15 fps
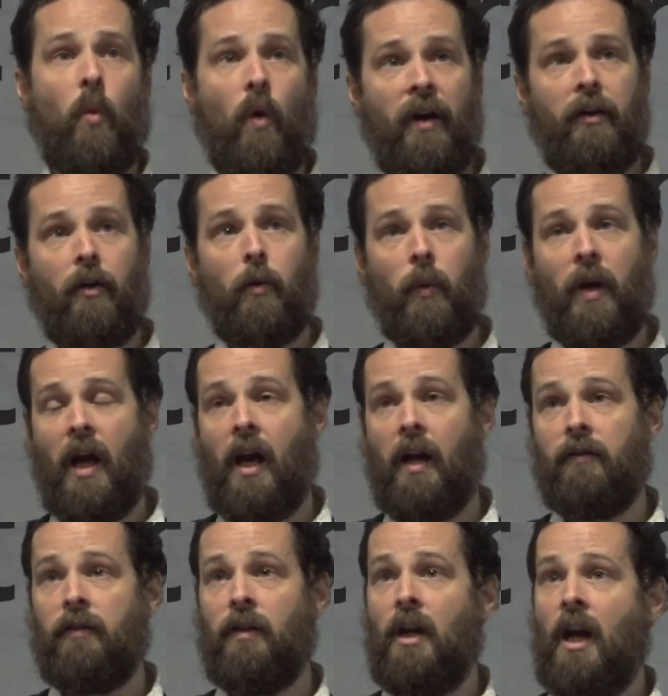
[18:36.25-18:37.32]
Why don't we
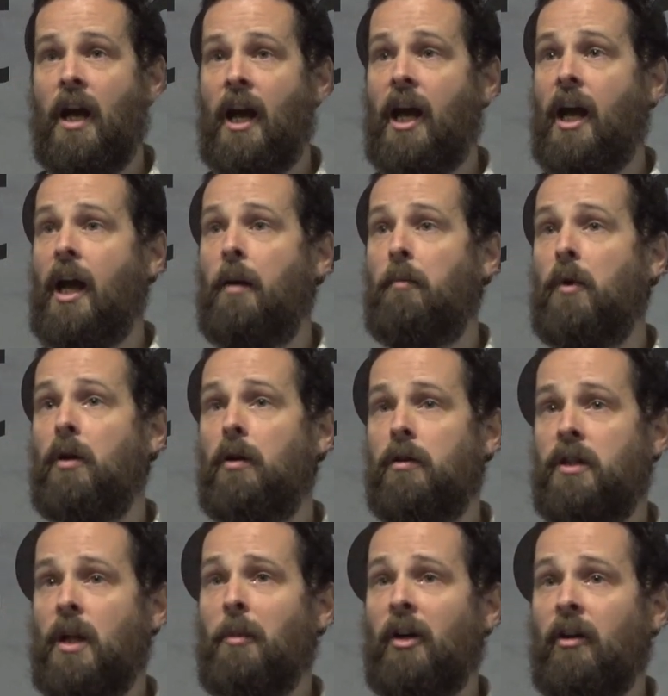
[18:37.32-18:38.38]
have
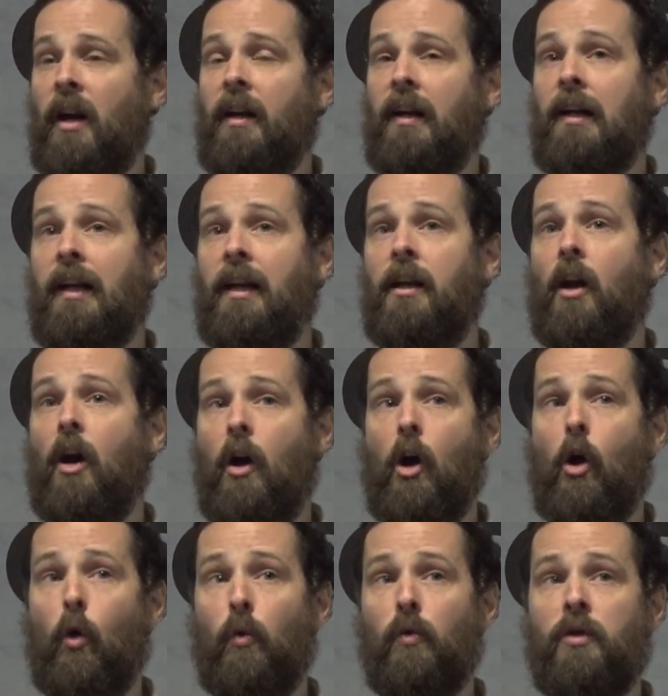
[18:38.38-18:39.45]
democratically
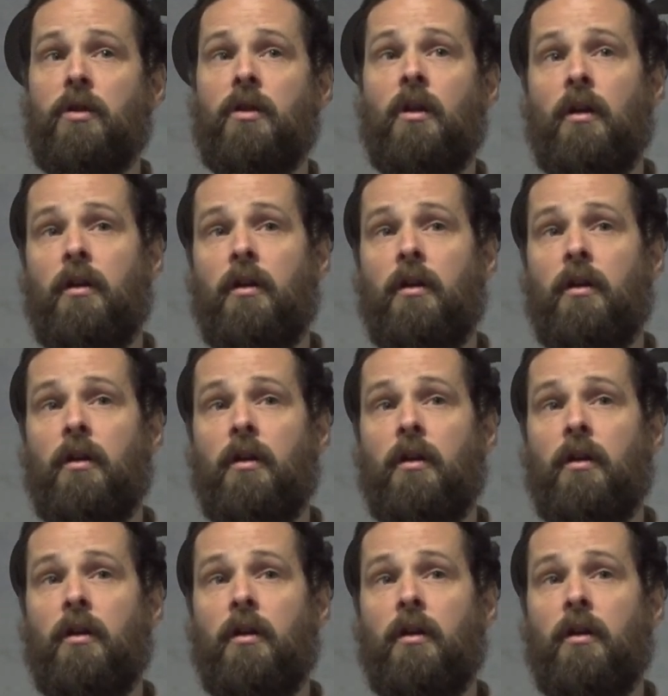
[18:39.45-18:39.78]
owned,